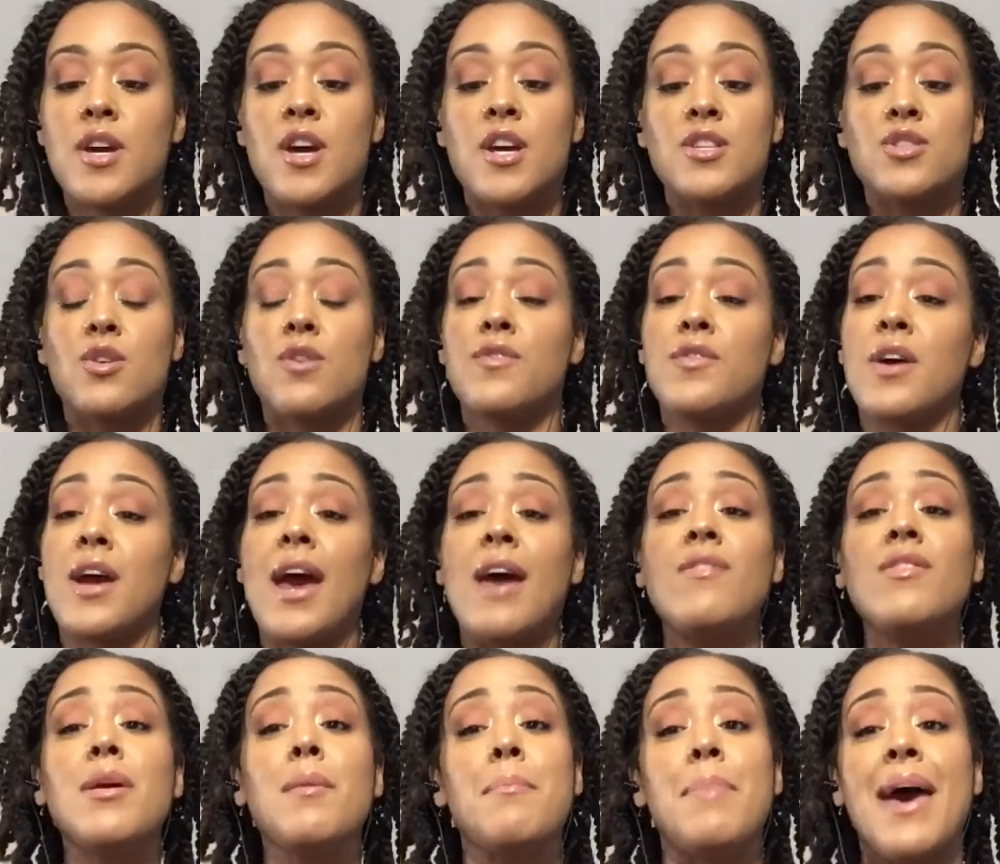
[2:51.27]
So if you're
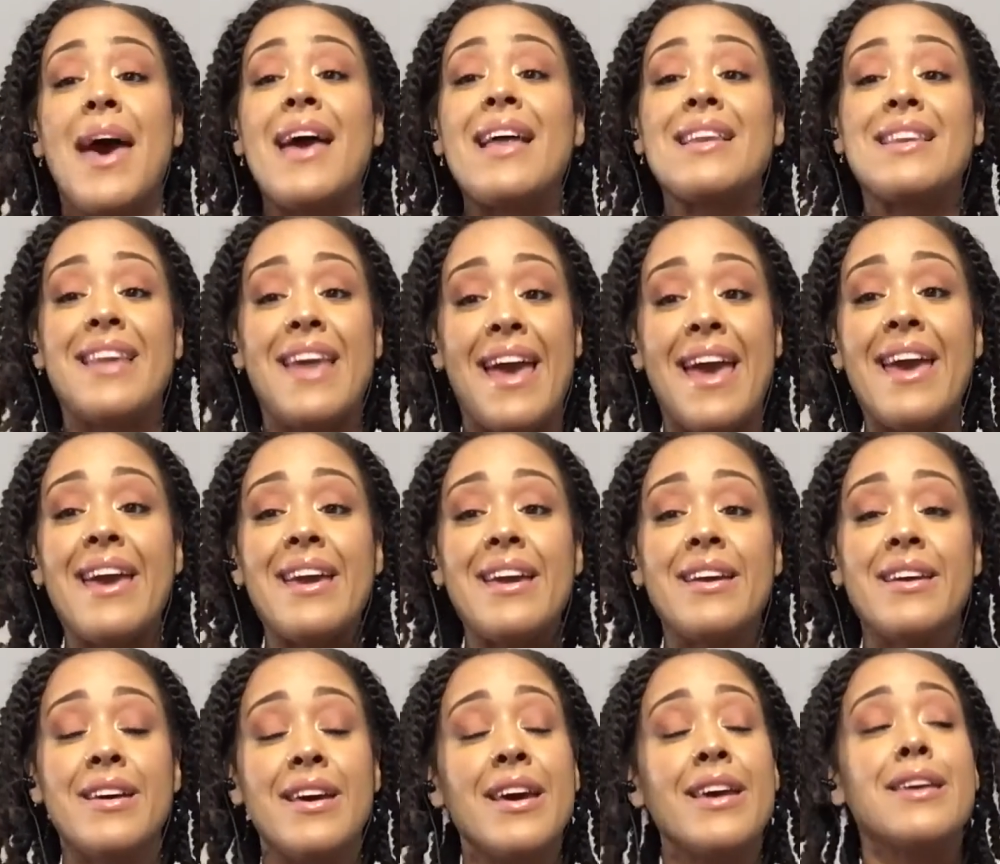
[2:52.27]
having a bad day,
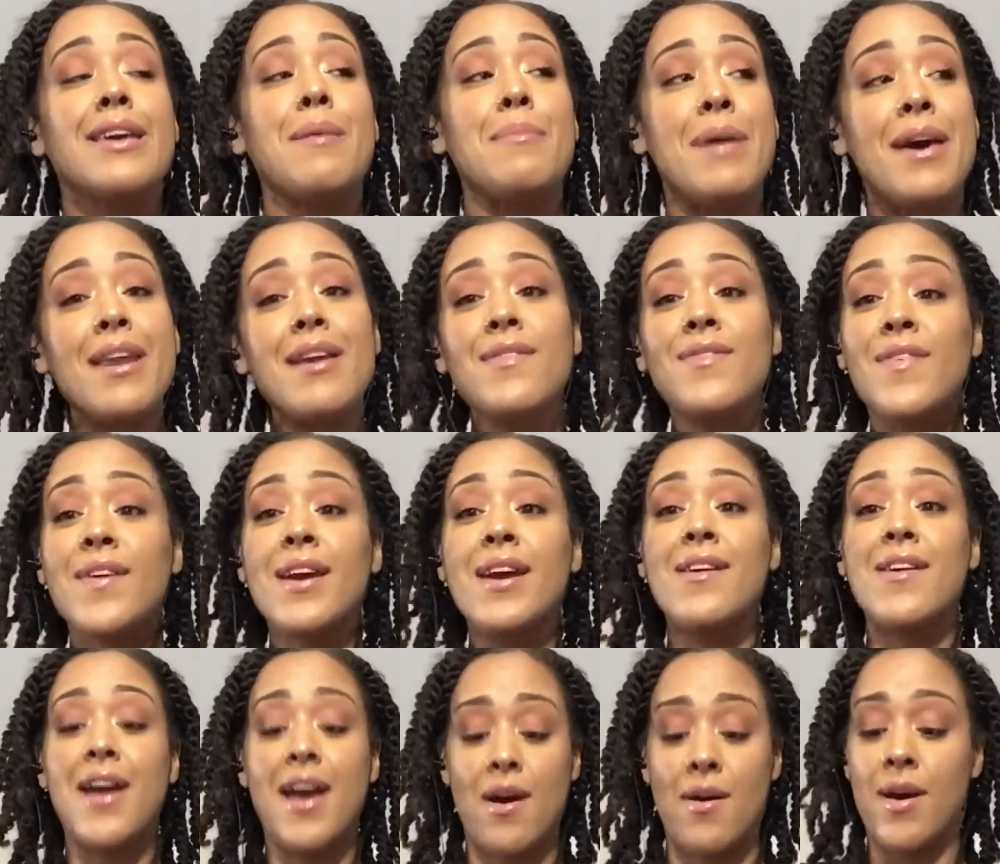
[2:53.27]
you better figure
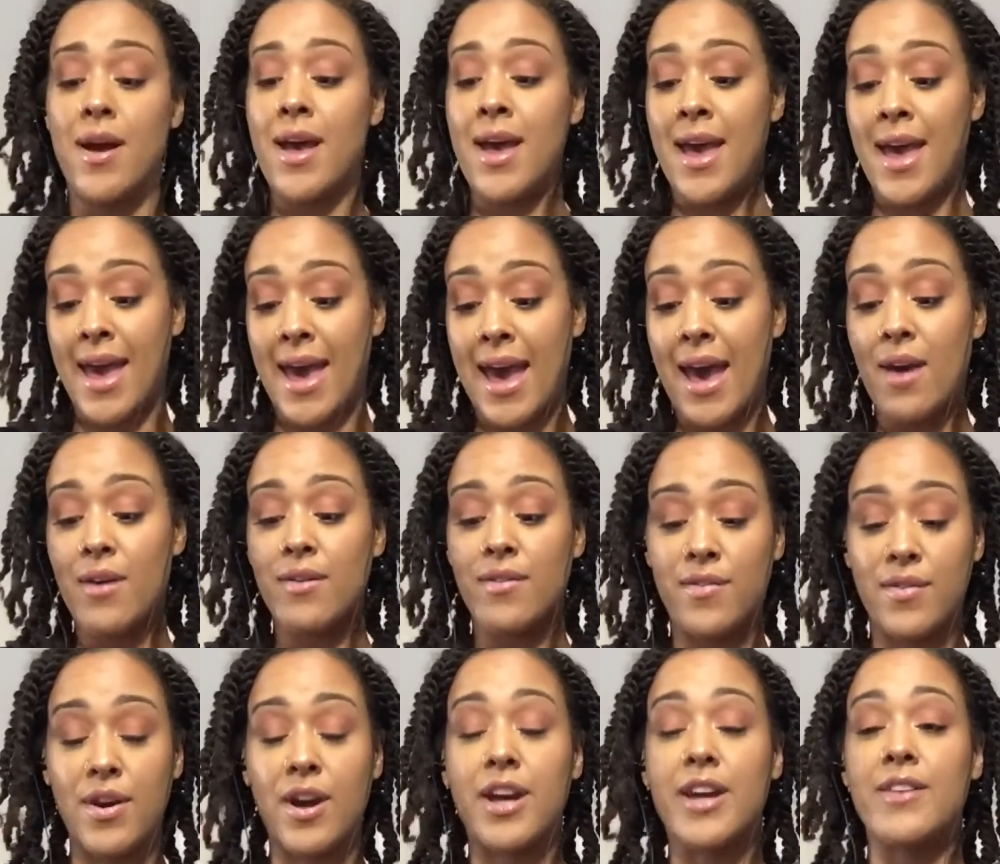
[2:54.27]
out how to
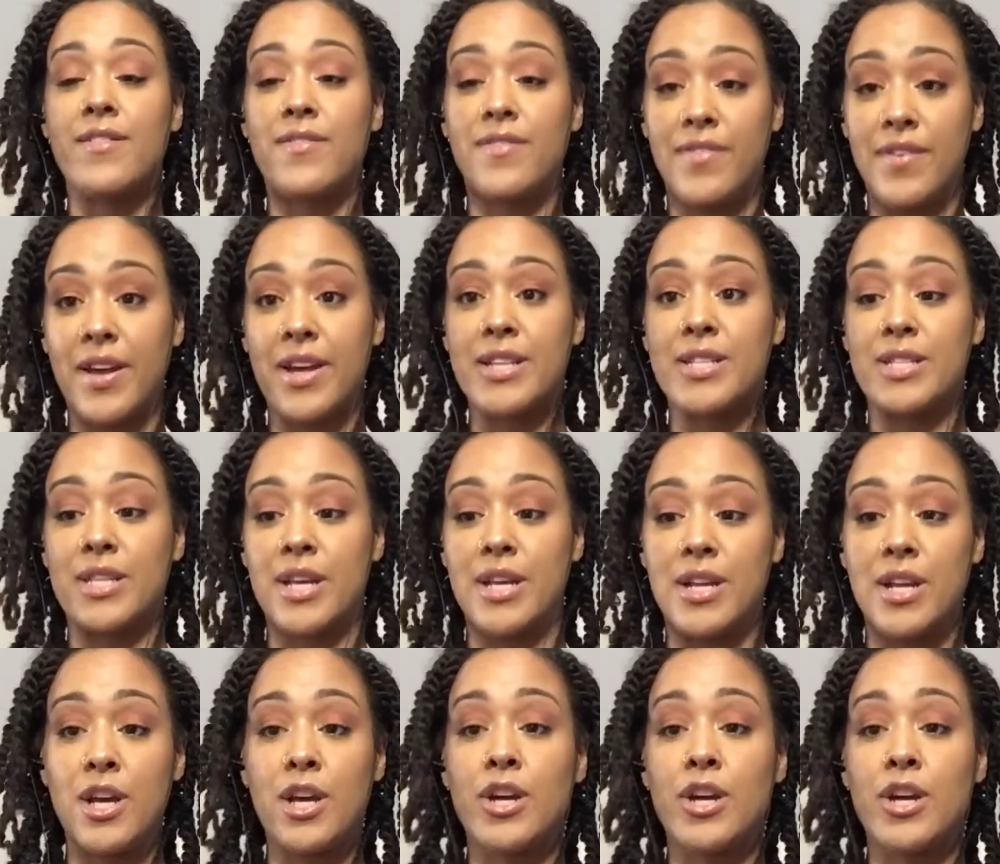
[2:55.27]
fucking fix it.